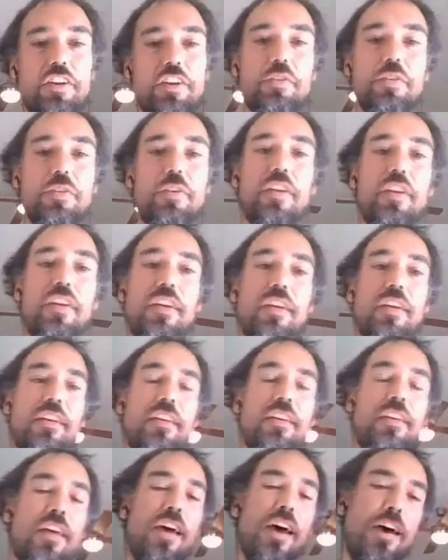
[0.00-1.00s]
for you.
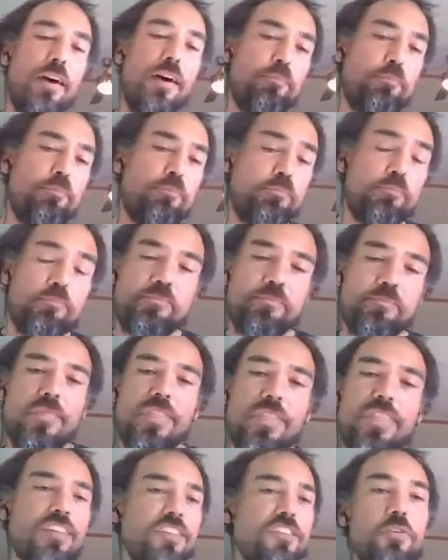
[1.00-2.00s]
Um,
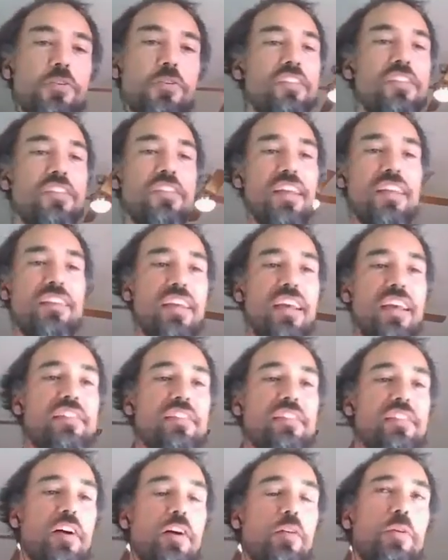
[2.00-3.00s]
so it's it's
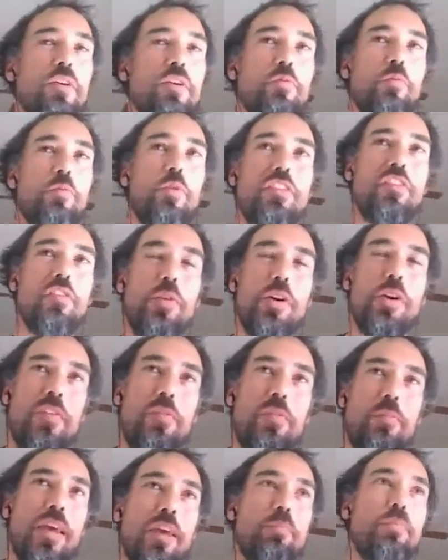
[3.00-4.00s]
it's almost one to one
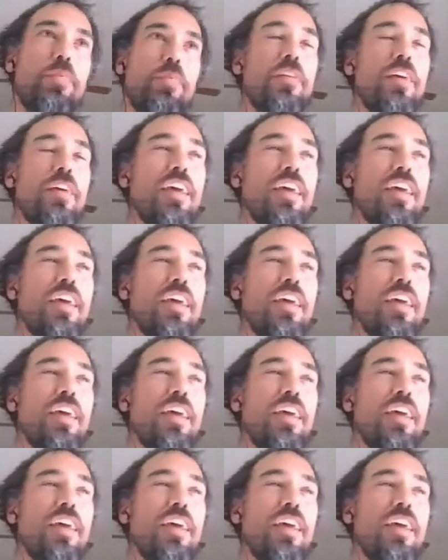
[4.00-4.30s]
with pip.